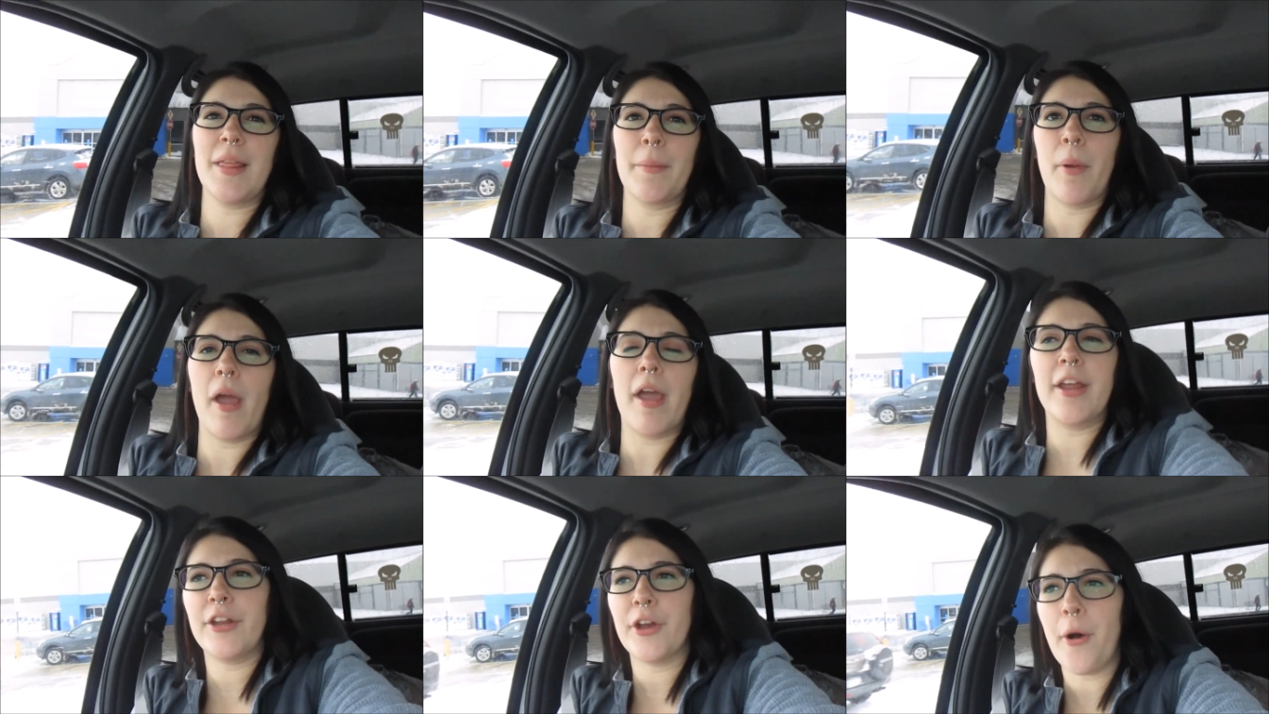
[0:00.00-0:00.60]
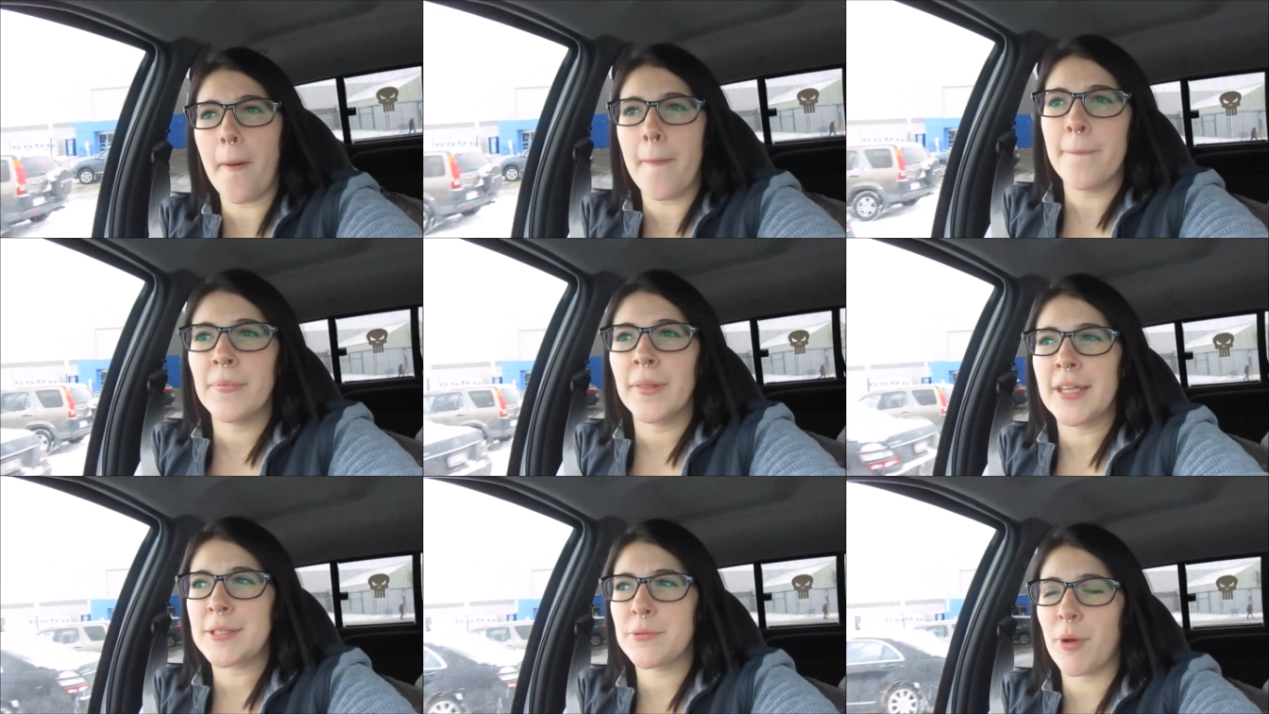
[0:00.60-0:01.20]
They probably don't.
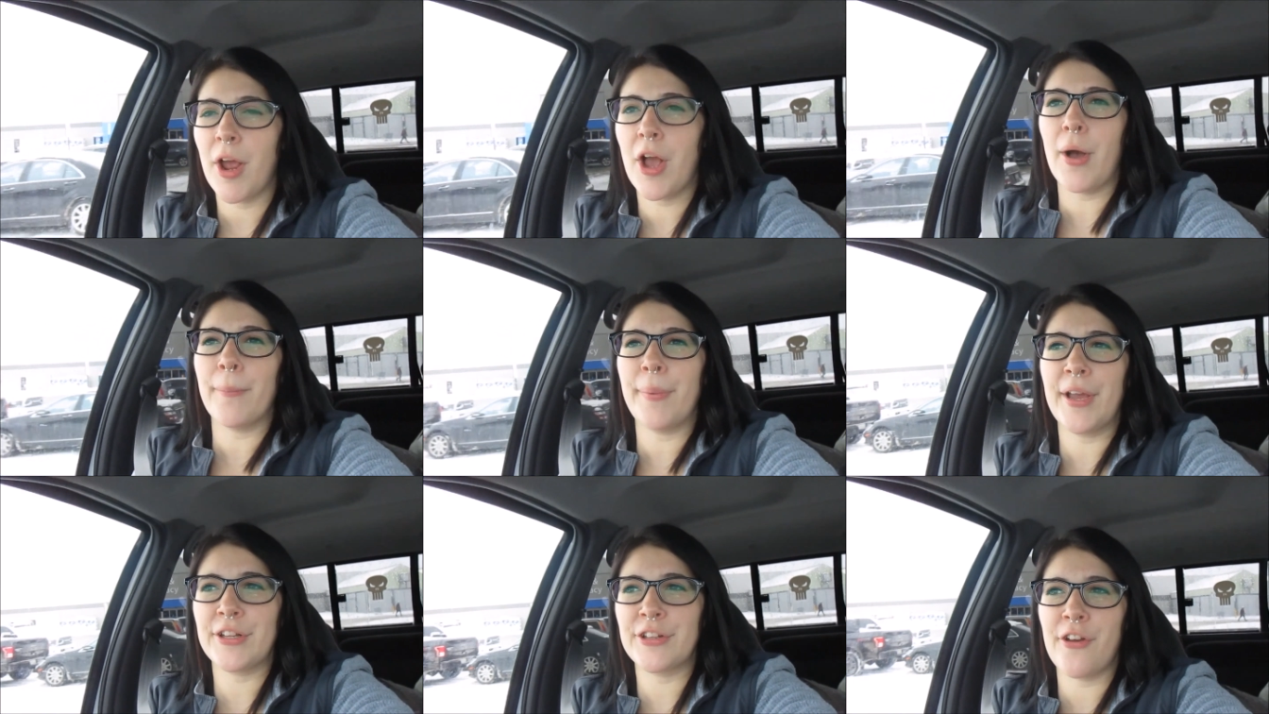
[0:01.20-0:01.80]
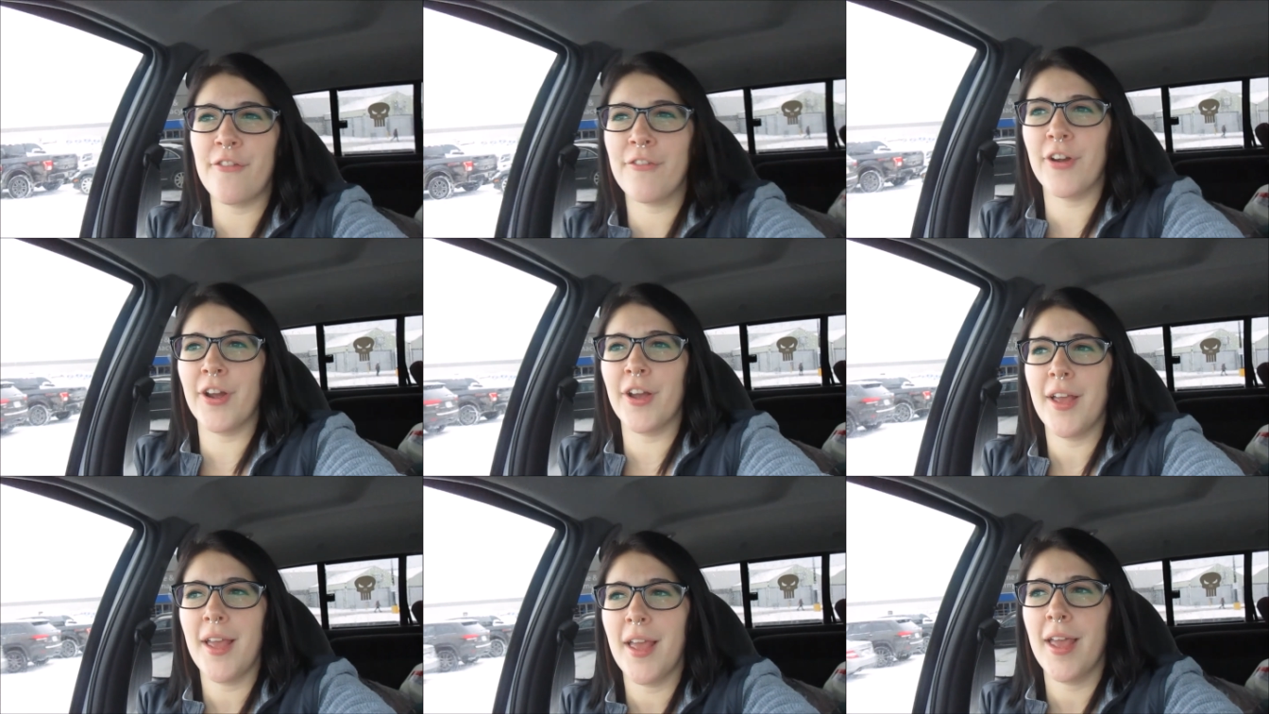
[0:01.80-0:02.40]
probably all picked over.